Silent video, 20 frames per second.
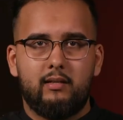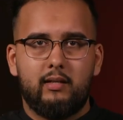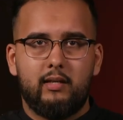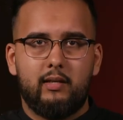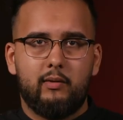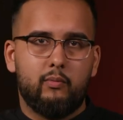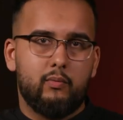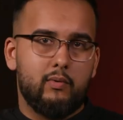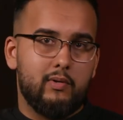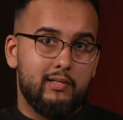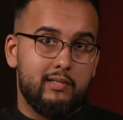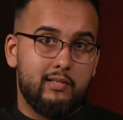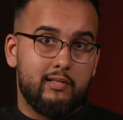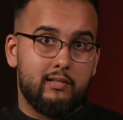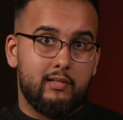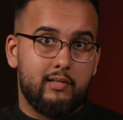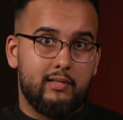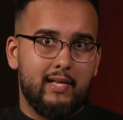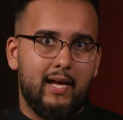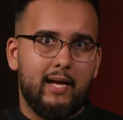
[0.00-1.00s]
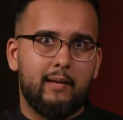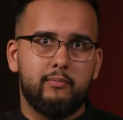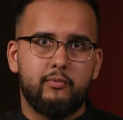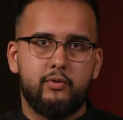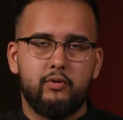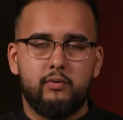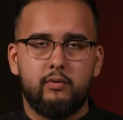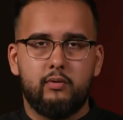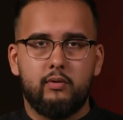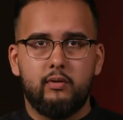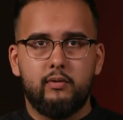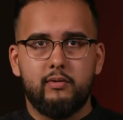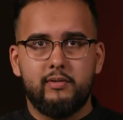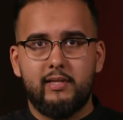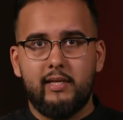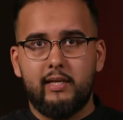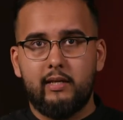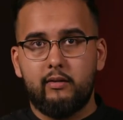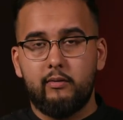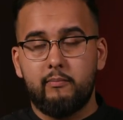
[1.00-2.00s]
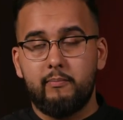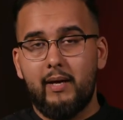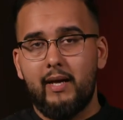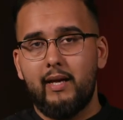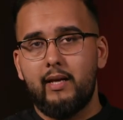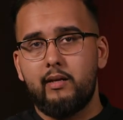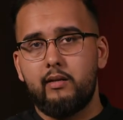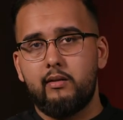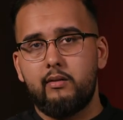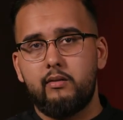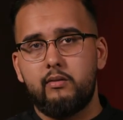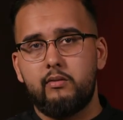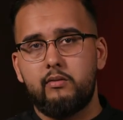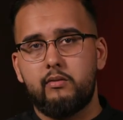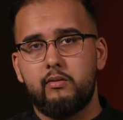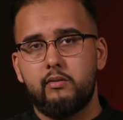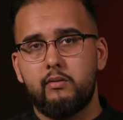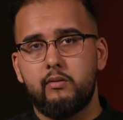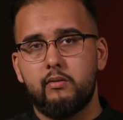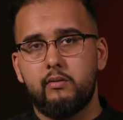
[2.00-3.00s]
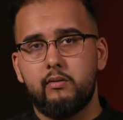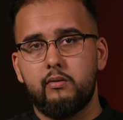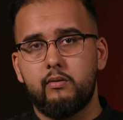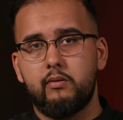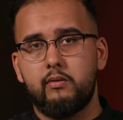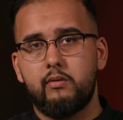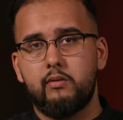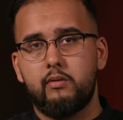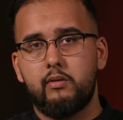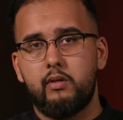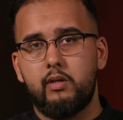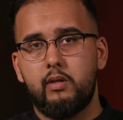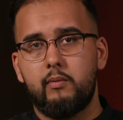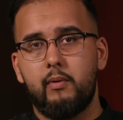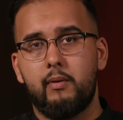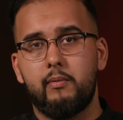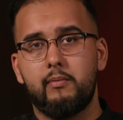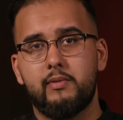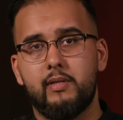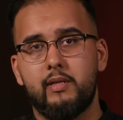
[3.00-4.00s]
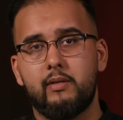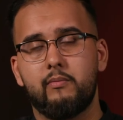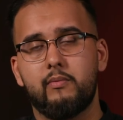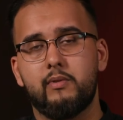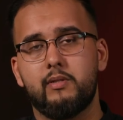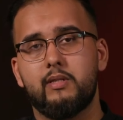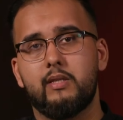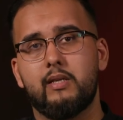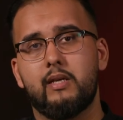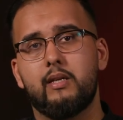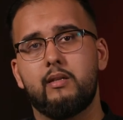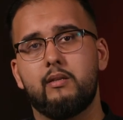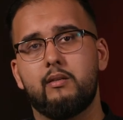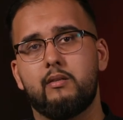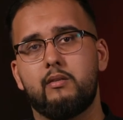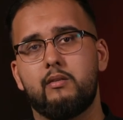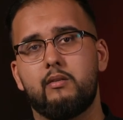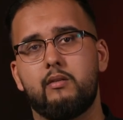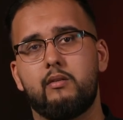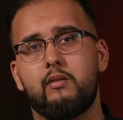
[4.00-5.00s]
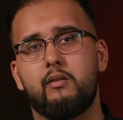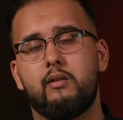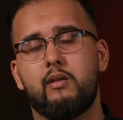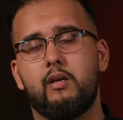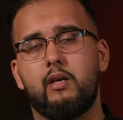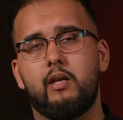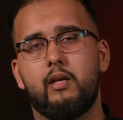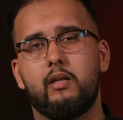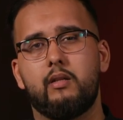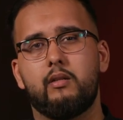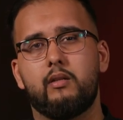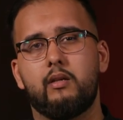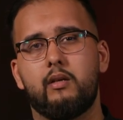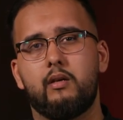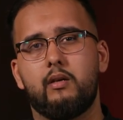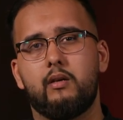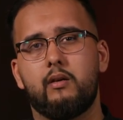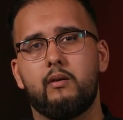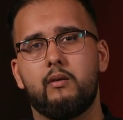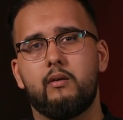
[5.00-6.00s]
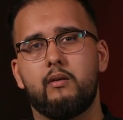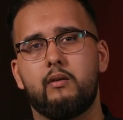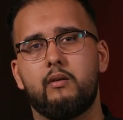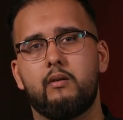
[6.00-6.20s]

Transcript: it was time to you know say goodbye to Imam Hussein once again, and uh,